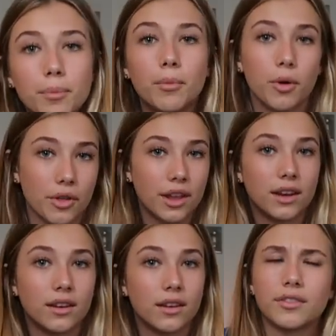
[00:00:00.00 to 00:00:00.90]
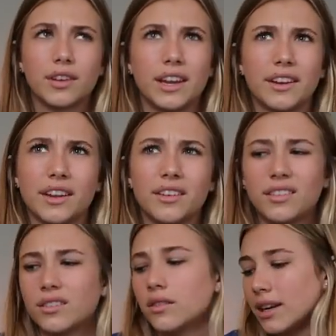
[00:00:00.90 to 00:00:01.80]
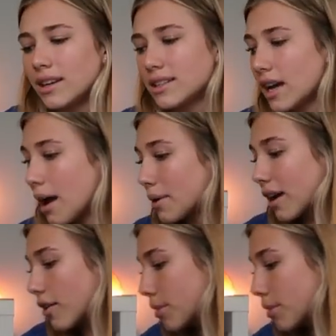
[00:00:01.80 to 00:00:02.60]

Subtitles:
more than needed because I'm gonna have